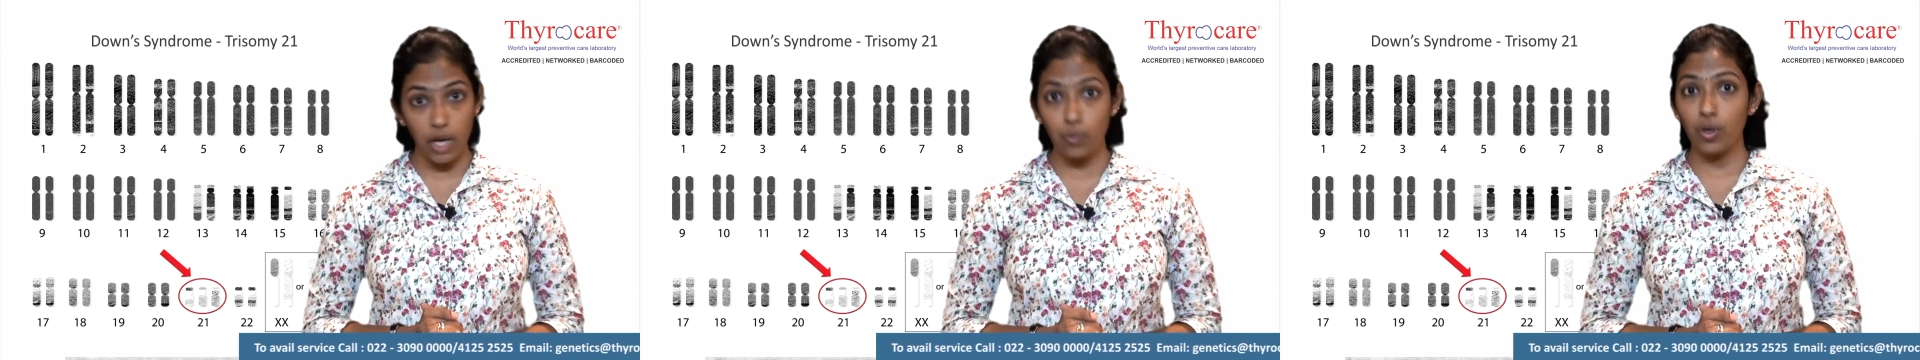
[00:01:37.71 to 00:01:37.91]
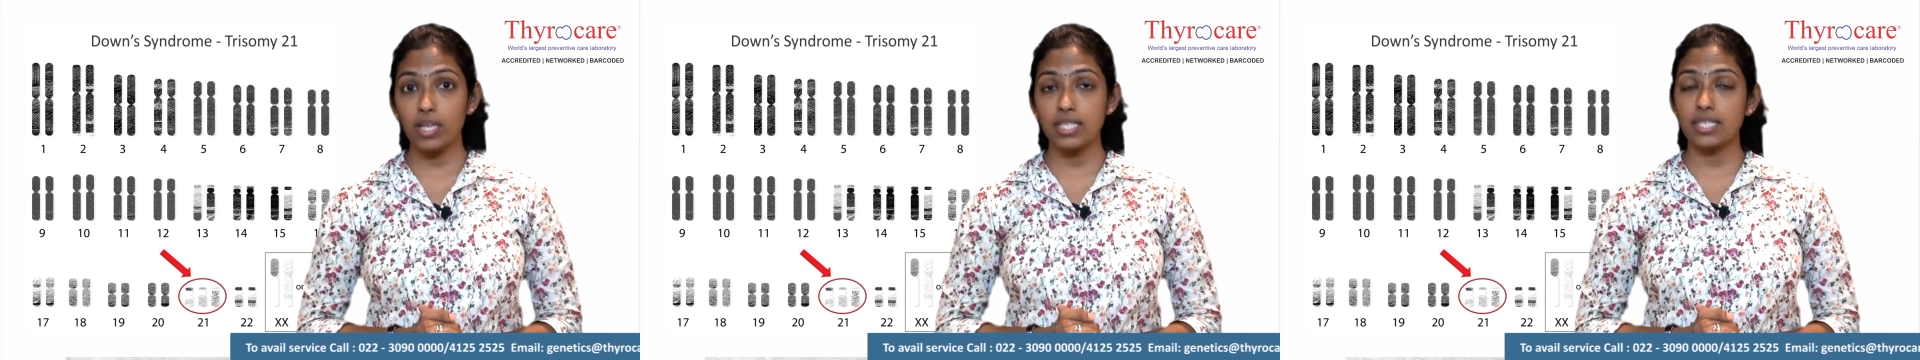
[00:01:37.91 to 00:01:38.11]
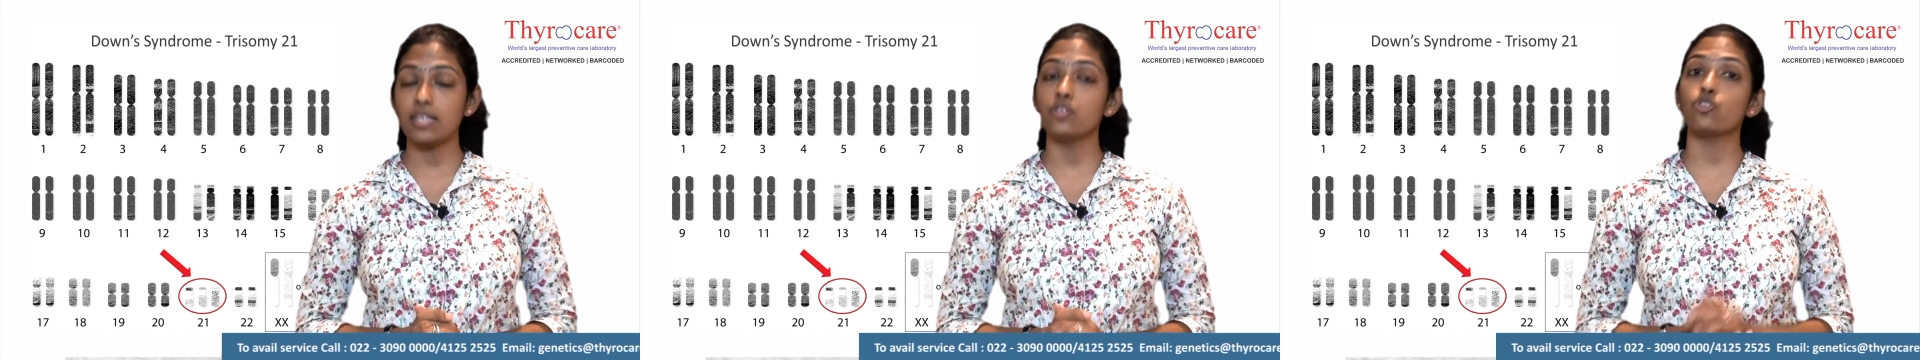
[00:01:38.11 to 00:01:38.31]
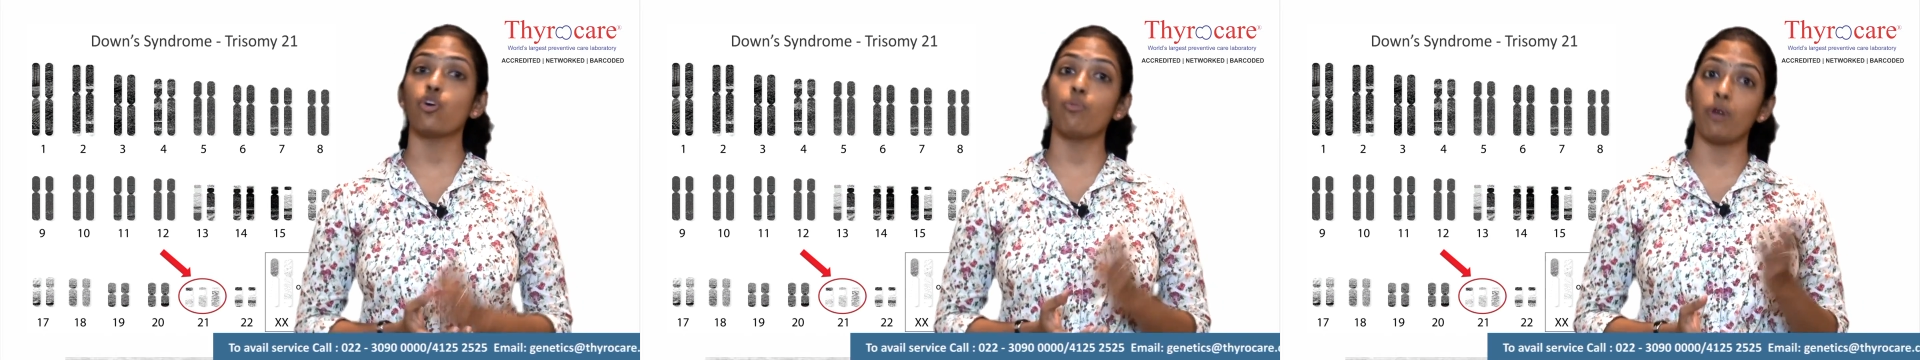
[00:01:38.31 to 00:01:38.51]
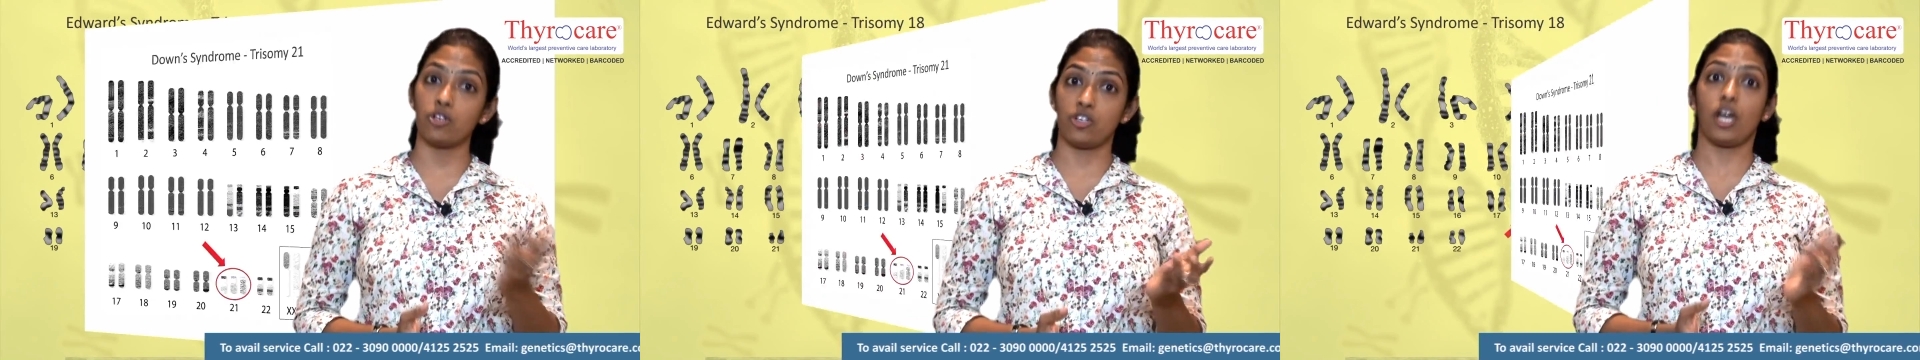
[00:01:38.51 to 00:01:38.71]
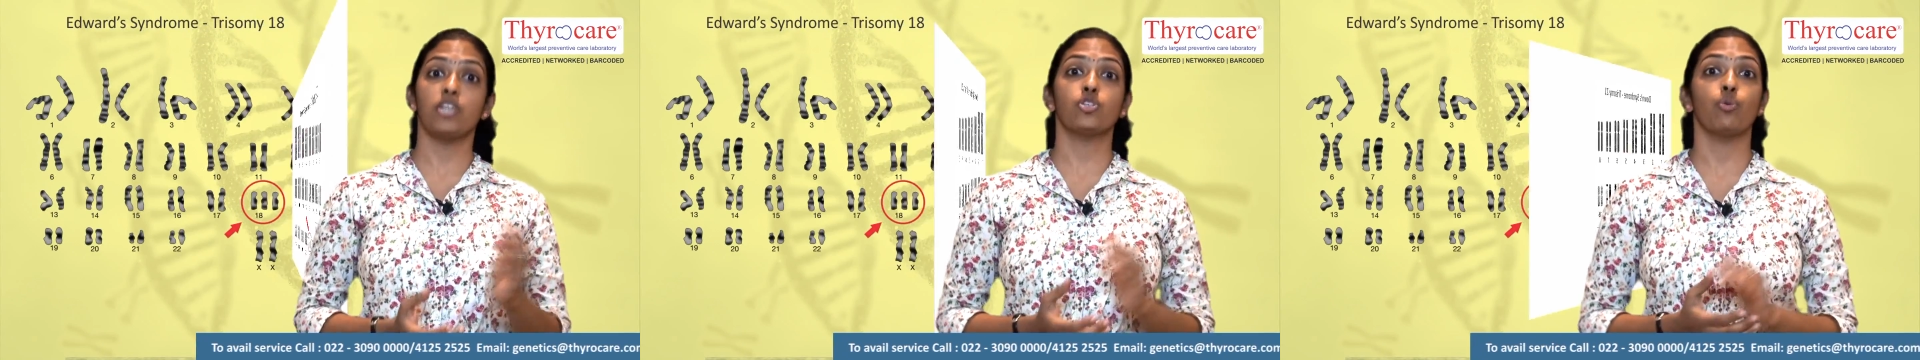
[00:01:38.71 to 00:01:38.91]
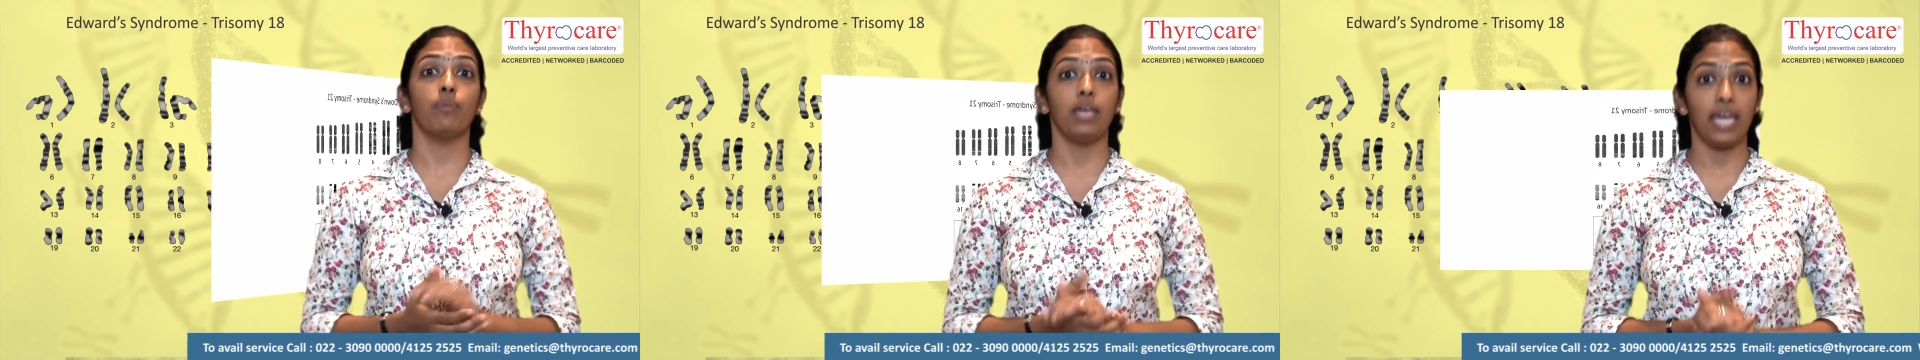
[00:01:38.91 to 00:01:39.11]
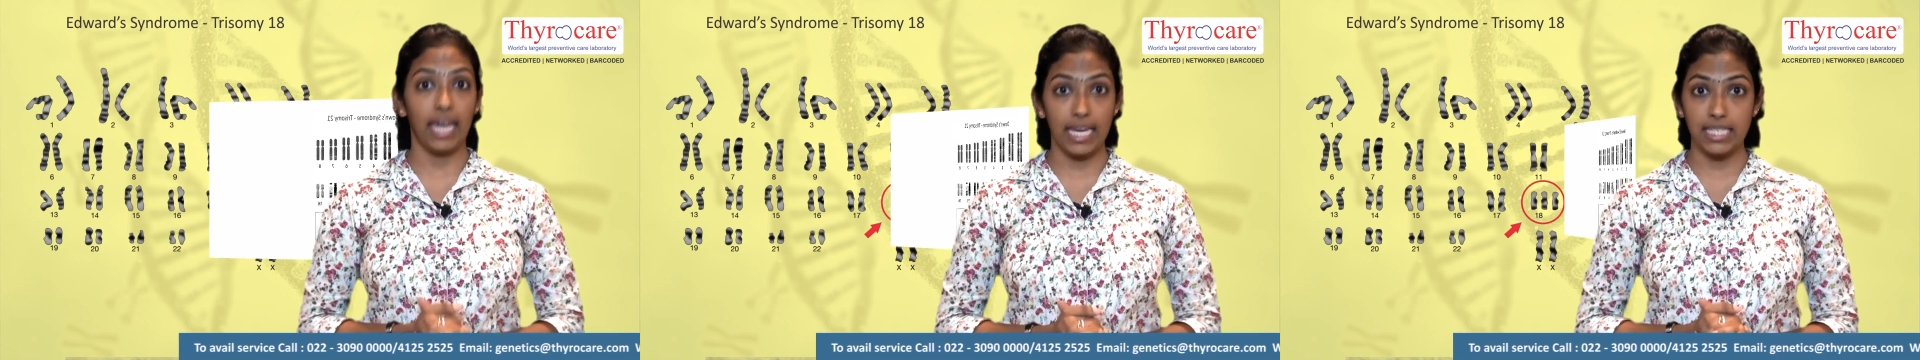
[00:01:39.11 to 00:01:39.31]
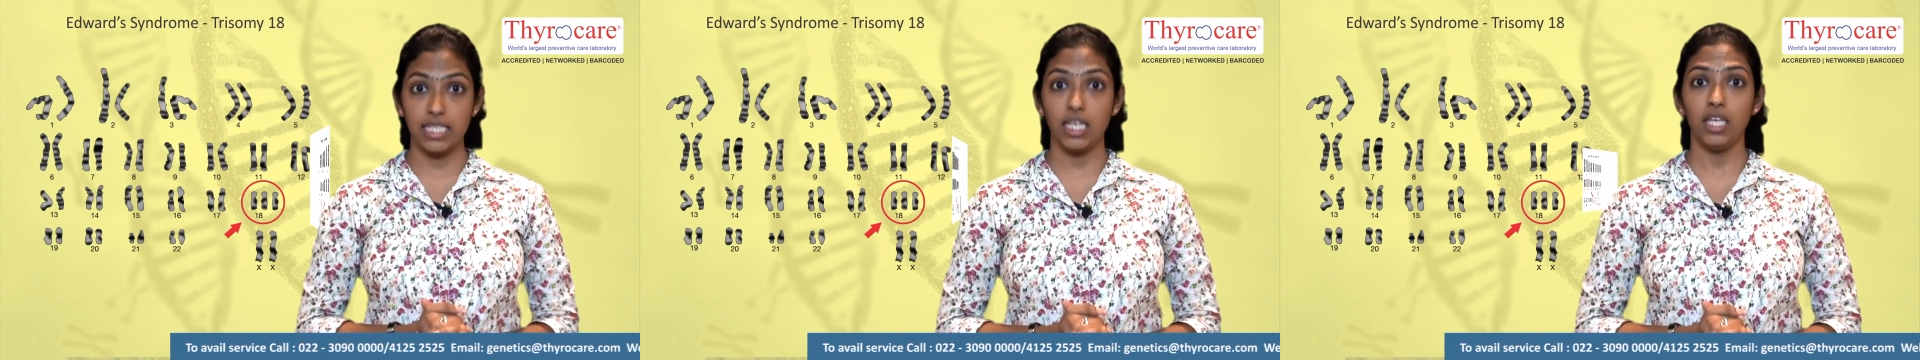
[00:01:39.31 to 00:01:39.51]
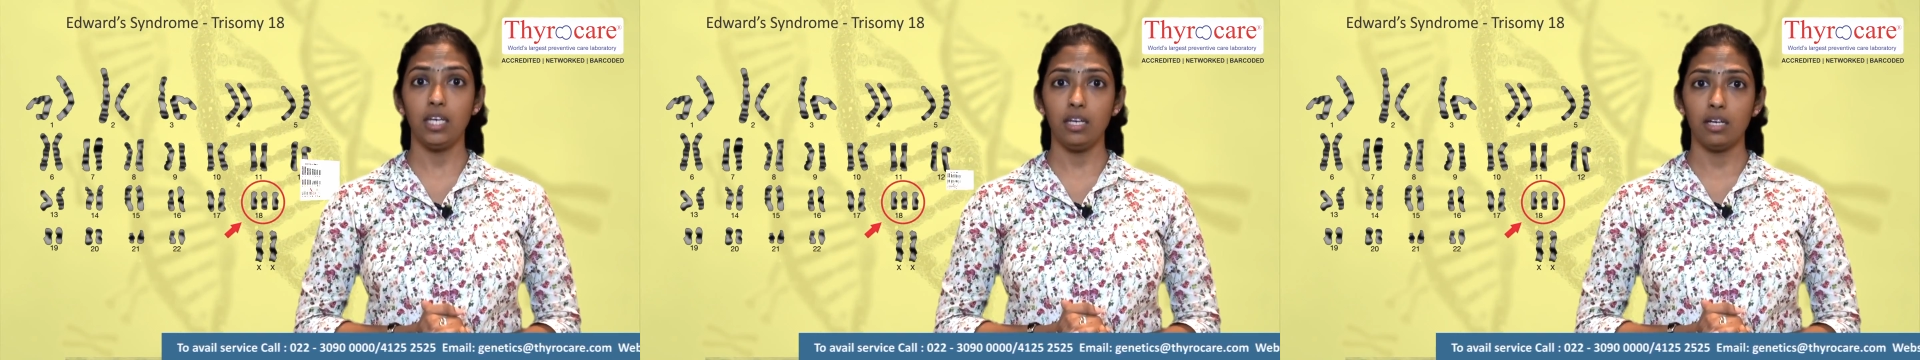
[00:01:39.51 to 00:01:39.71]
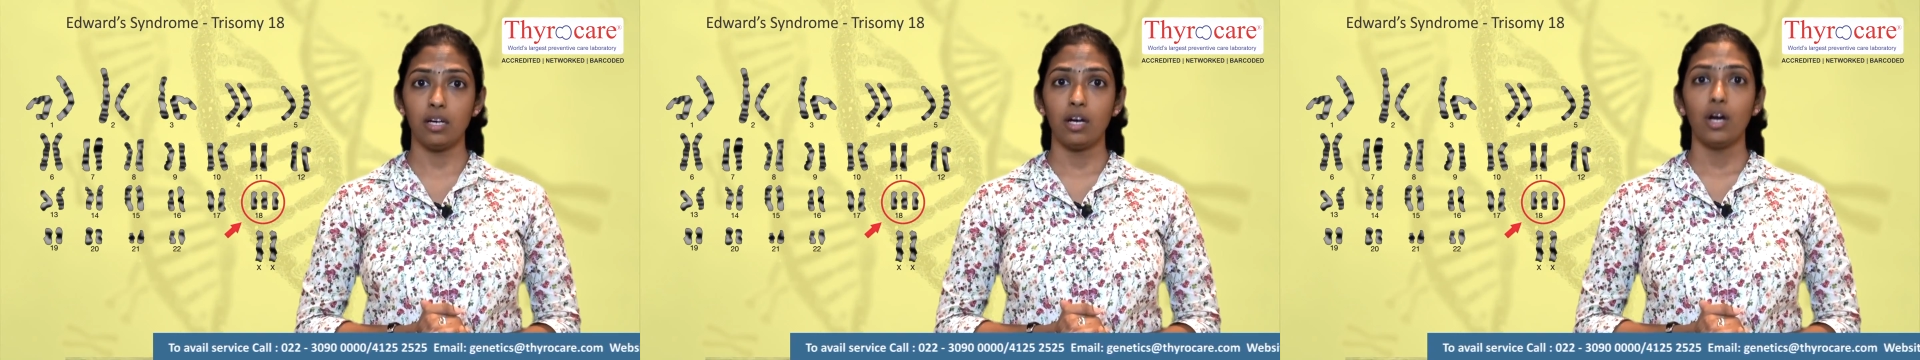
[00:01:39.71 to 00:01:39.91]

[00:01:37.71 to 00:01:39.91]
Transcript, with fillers: Edwards syndrome or trisomy 18,